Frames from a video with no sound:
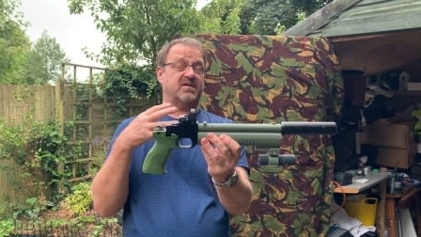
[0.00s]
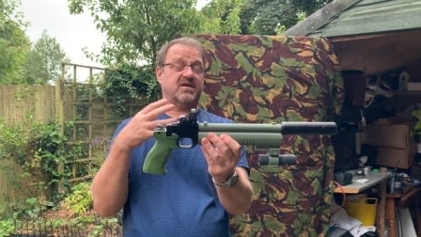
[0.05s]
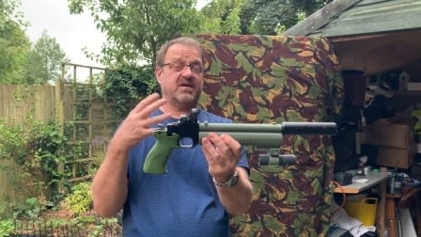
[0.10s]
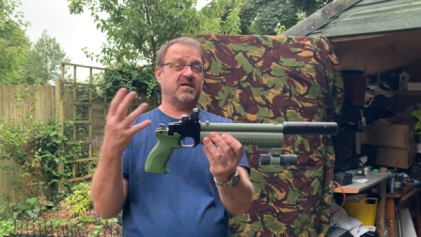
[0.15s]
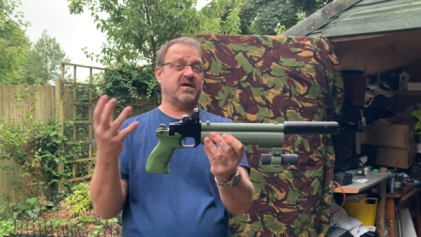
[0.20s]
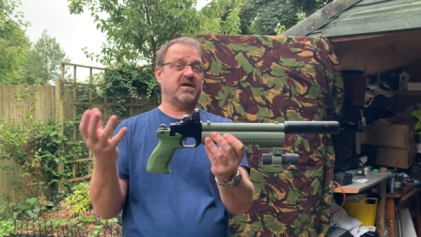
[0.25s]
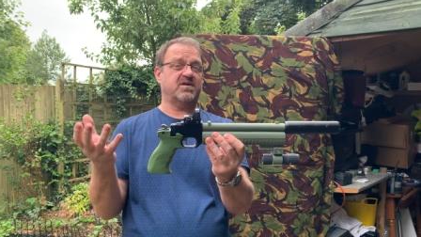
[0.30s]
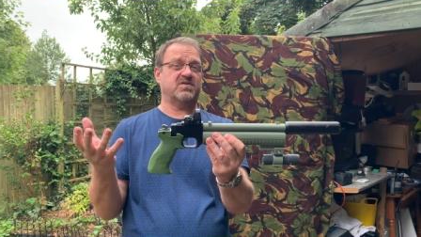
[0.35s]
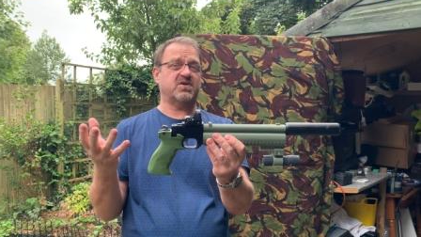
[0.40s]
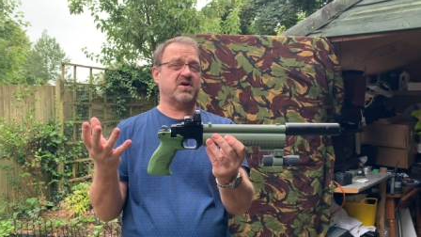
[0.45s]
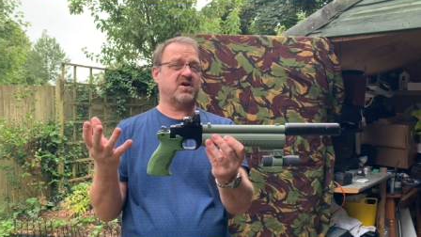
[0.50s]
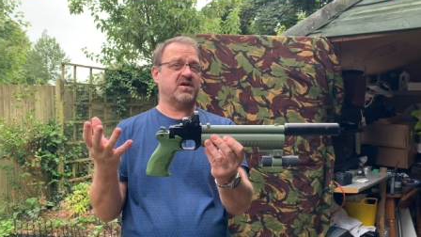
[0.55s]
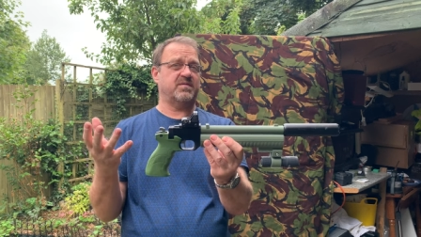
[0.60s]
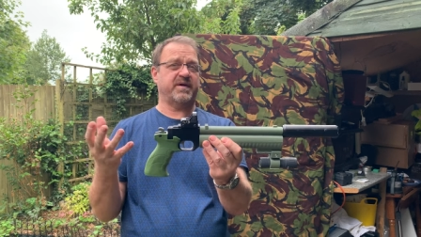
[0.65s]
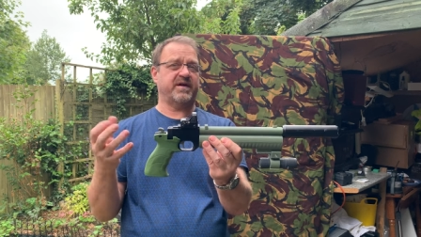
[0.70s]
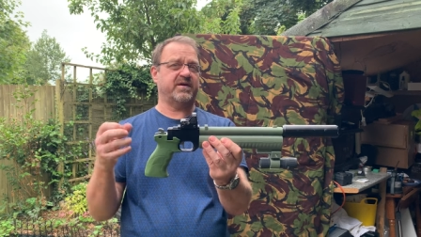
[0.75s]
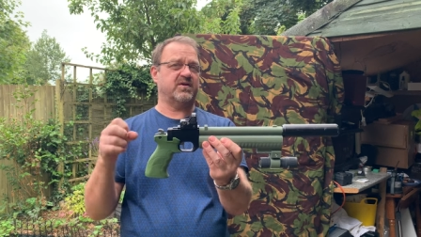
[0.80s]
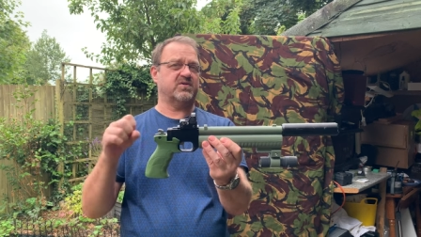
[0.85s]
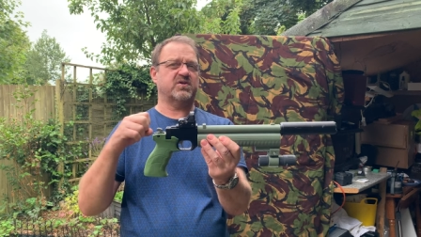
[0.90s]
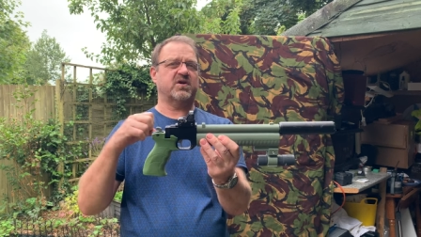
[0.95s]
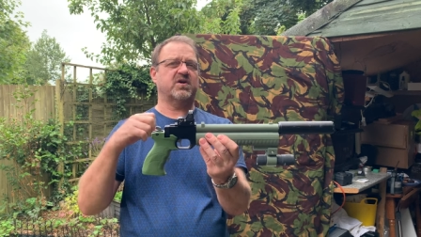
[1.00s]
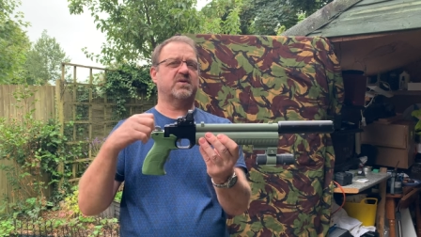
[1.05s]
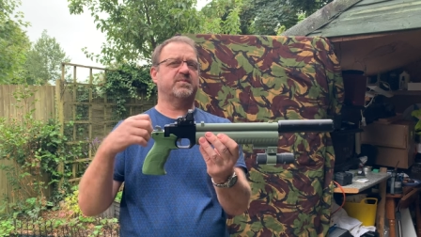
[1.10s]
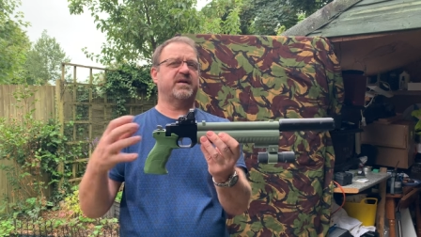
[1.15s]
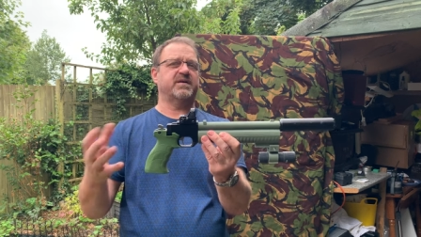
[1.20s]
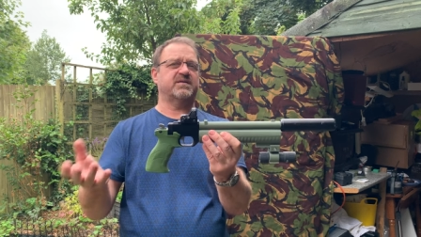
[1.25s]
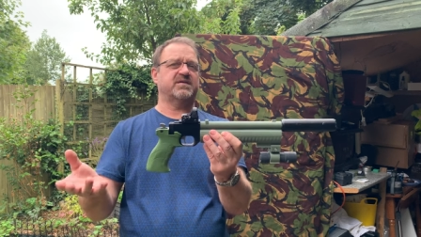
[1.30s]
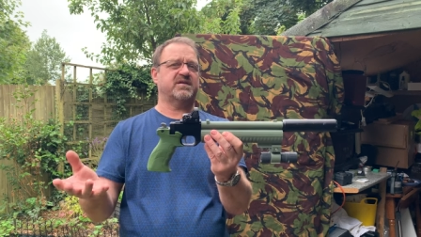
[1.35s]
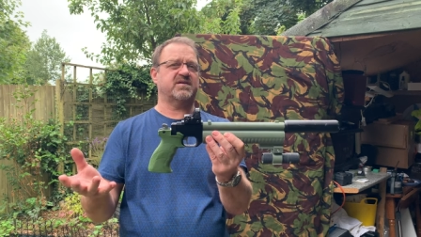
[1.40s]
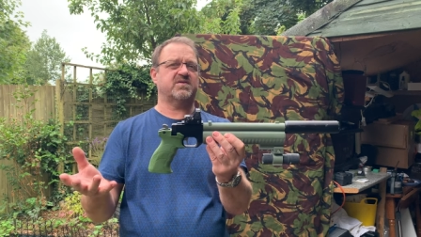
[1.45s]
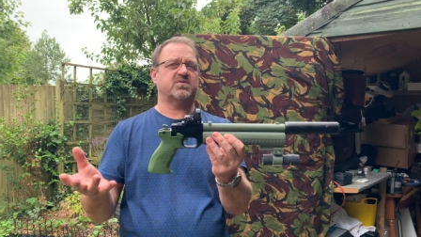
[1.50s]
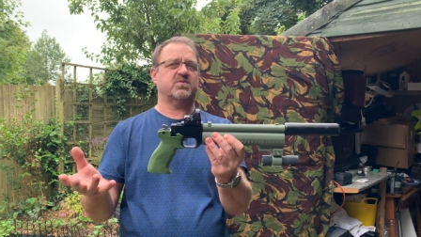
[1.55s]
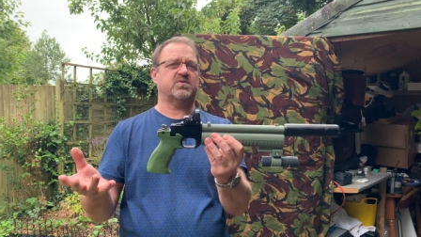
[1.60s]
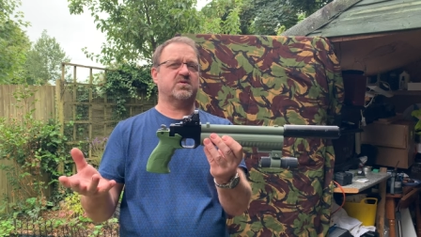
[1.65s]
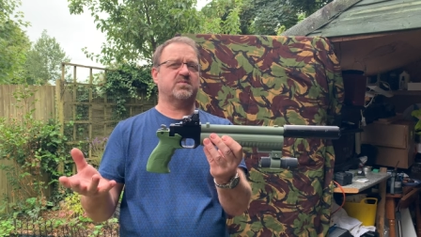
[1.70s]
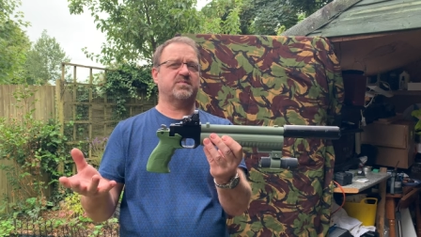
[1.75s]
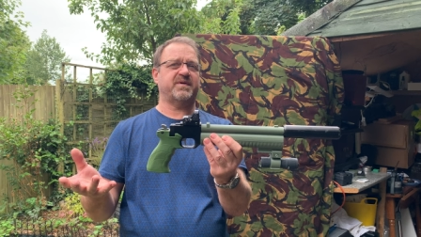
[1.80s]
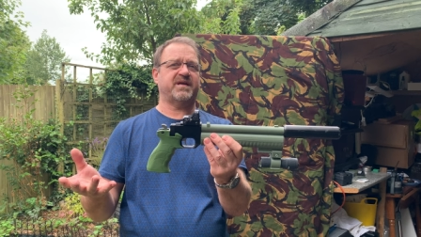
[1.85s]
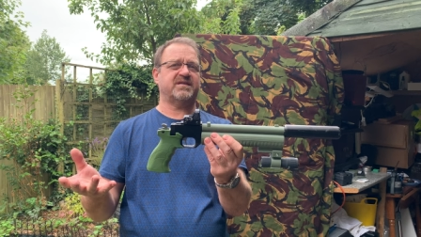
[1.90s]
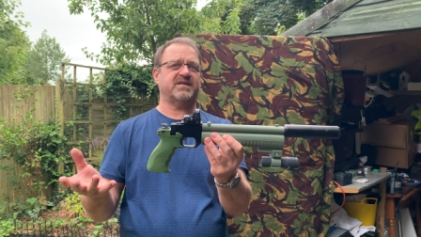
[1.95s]
a certain amount of time that does
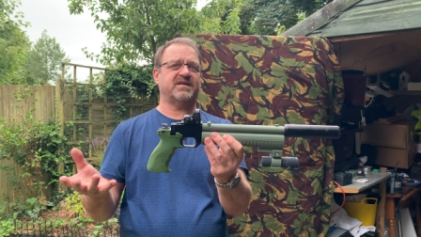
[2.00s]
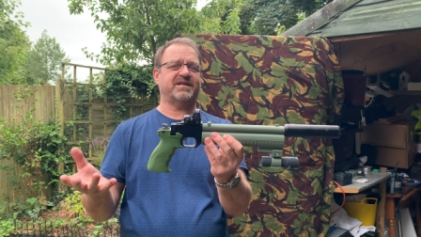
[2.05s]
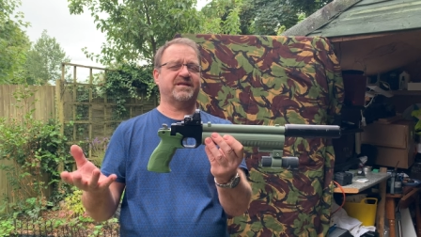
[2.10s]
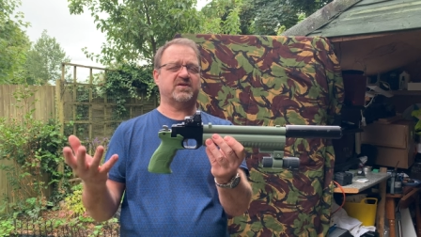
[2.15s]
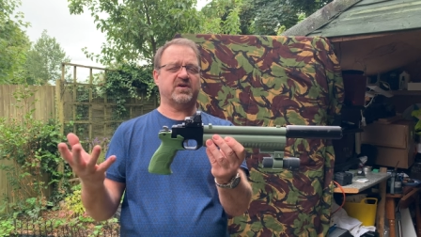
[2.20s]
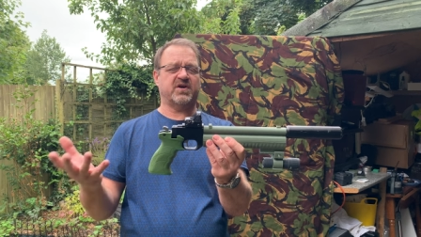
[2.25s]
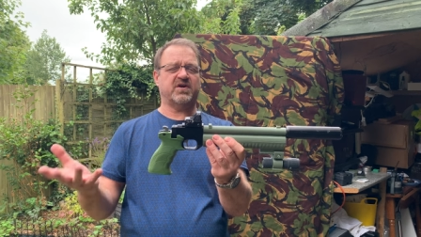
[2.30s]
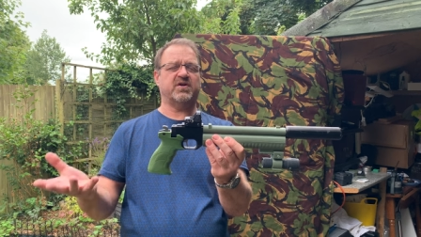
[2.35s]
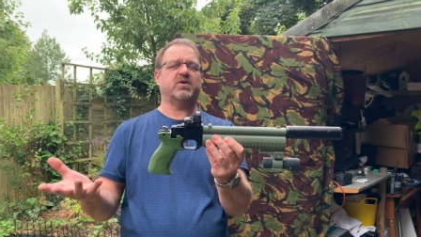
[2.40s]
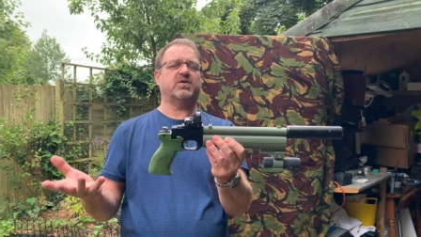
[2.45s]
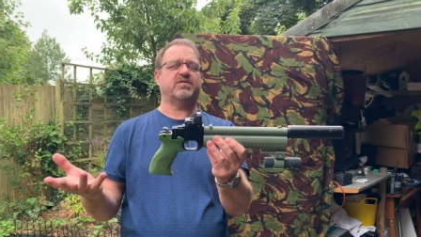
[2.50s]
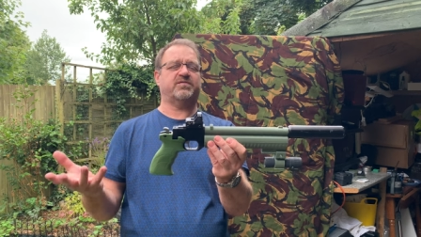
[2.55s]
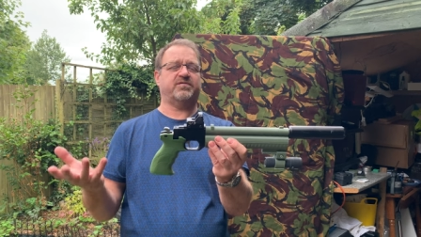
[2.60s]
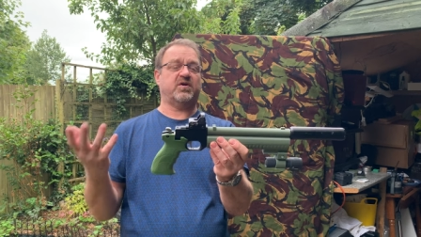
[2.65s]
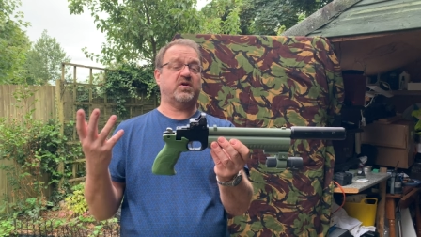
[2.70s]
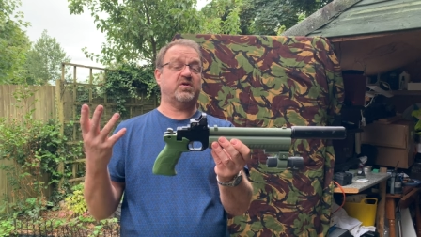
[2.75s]
automatically turn off.